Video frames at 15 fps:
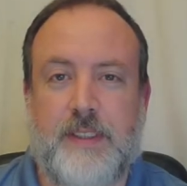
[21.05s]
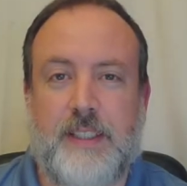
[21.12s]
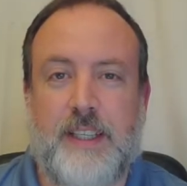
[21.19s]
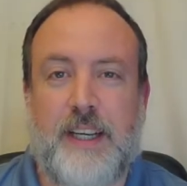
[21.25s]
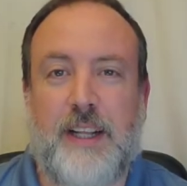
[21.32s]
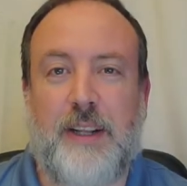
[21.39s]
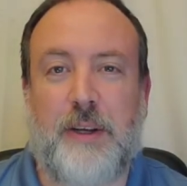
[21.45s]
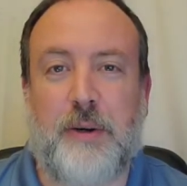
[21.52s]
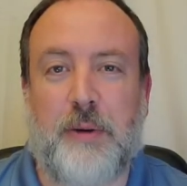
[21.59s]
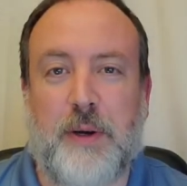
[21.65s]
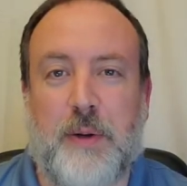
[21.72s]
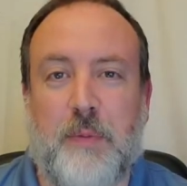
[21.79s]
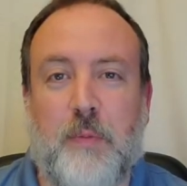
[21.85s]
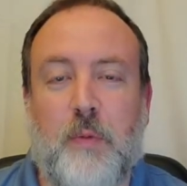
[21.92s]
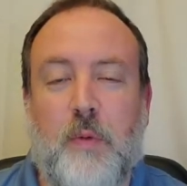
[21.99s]
Hello
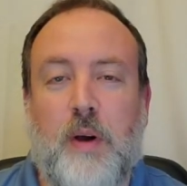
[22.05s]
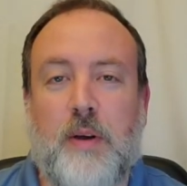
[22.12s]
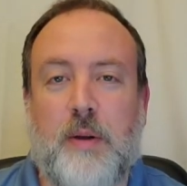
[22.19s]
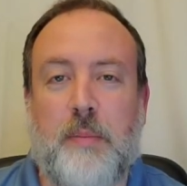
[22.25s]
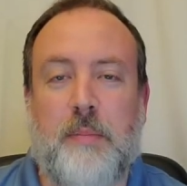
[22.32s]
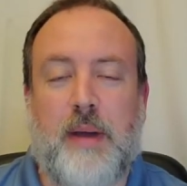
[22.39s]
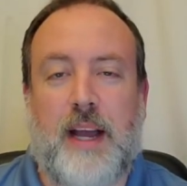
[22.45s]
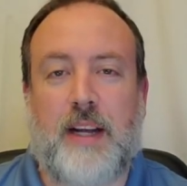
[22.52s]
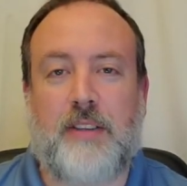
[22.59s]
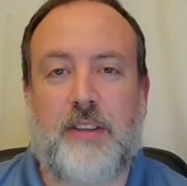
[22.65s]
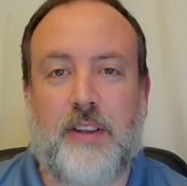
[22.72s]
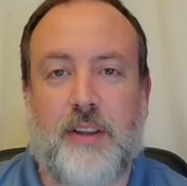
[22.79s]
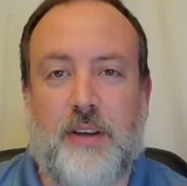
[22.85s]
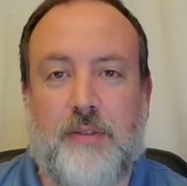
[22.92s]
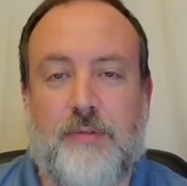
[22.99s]
and welcome back to
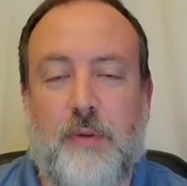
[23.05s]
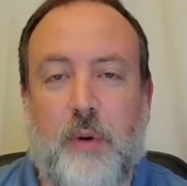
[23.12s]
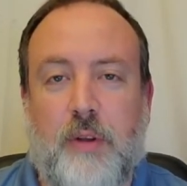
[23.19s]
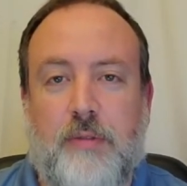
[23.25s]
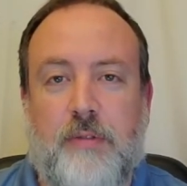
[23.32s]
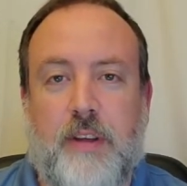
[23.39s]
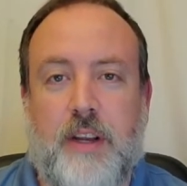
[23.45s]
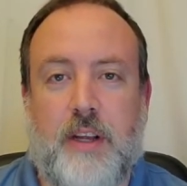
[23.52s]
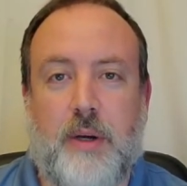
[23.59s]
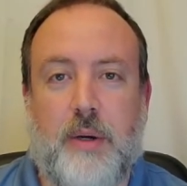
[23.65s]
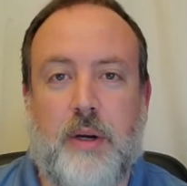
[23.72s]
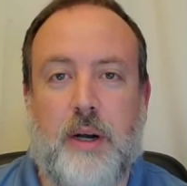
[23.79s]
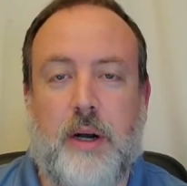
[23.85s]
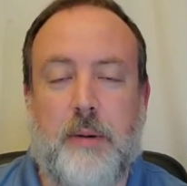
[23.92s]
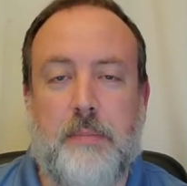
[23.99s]
the fourth video in
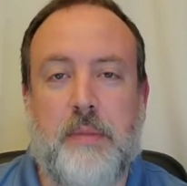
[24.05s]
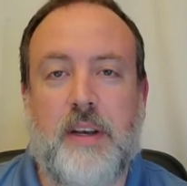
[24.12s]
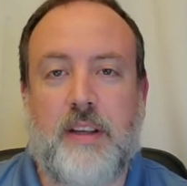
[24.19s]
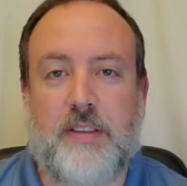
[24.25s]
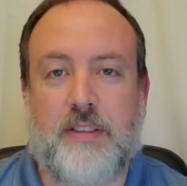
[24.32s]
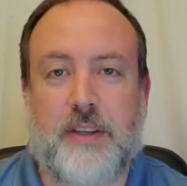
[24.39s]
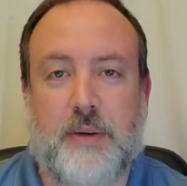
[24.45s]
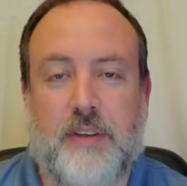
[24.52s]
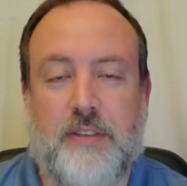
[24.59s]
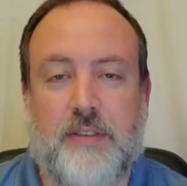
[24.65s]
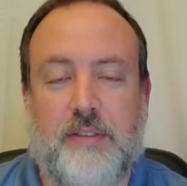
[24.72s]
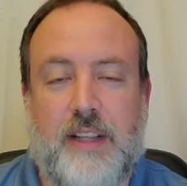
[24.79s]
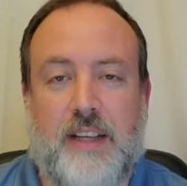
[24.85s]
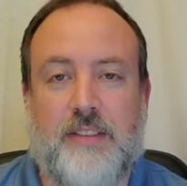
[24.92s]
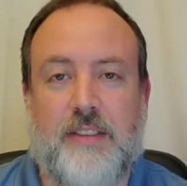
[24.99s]
our mini series of
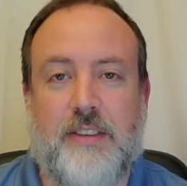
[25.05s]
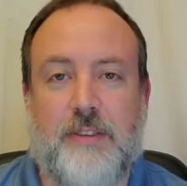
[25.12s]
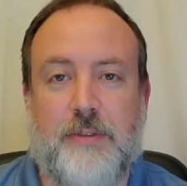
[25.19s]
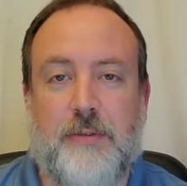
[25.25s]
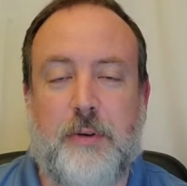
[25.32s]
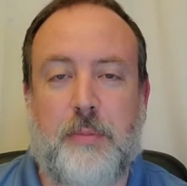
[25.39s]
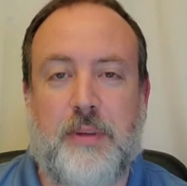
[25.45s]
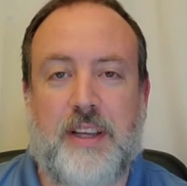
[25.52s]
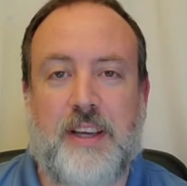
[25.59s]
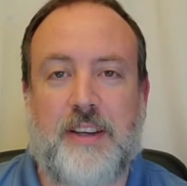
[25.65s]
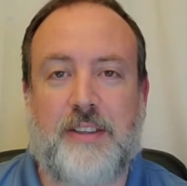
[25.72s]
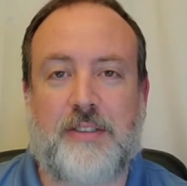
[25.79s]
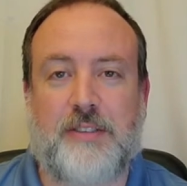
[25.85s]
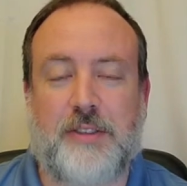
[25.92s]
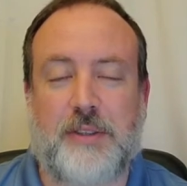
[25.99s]
lessons for beginner
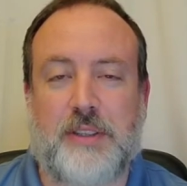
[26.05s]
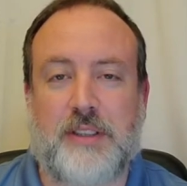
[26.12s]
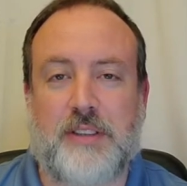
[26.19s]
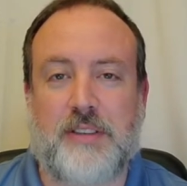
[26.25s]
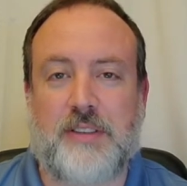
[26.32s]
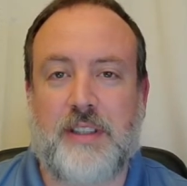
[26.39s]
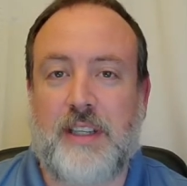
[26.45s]
students.